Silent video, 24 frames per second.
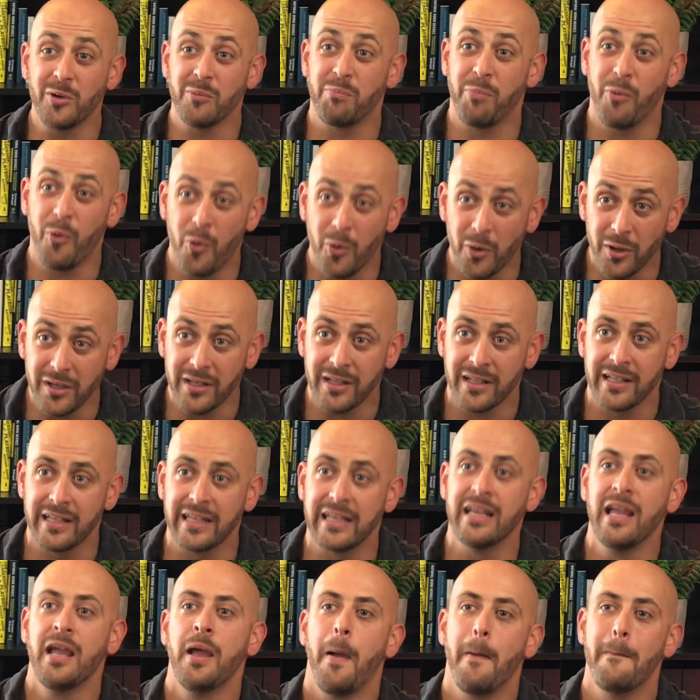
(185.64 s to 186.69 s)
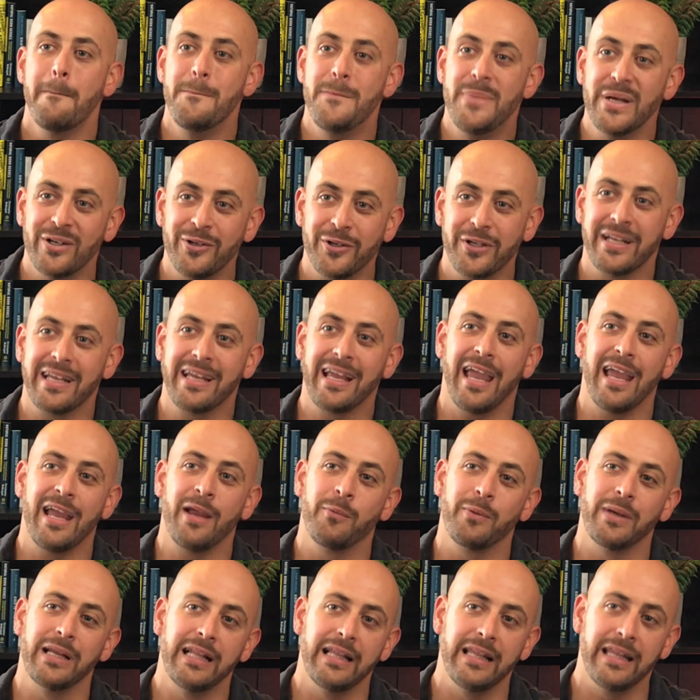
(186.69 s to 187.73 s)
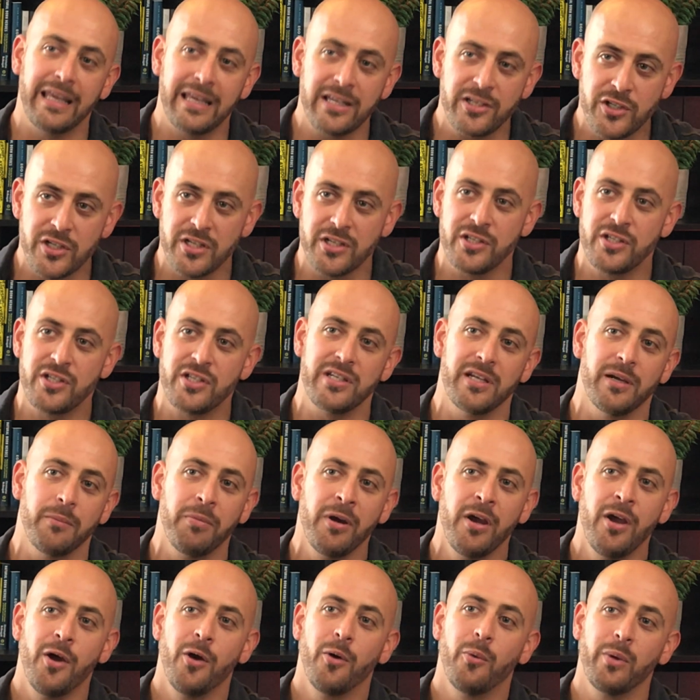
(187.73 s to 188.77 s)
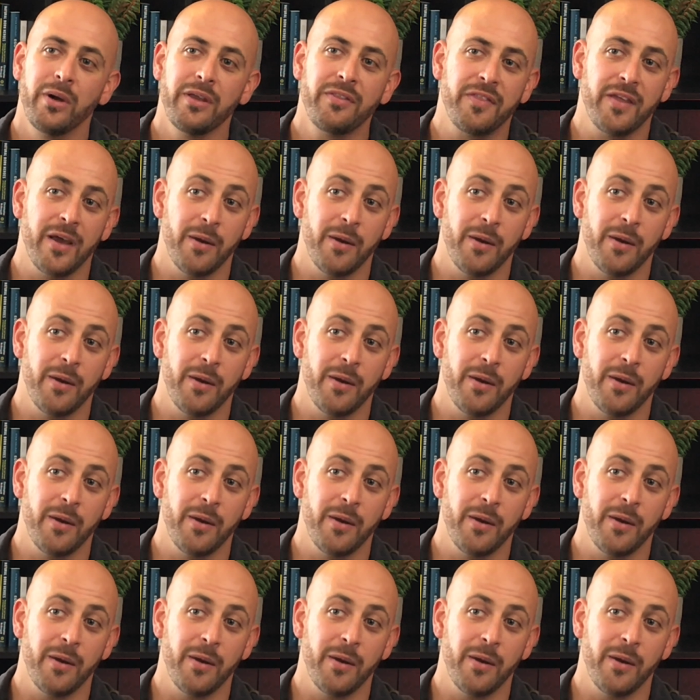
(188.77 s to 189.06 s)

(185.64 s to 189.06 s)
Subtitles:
importantly, building a relationship with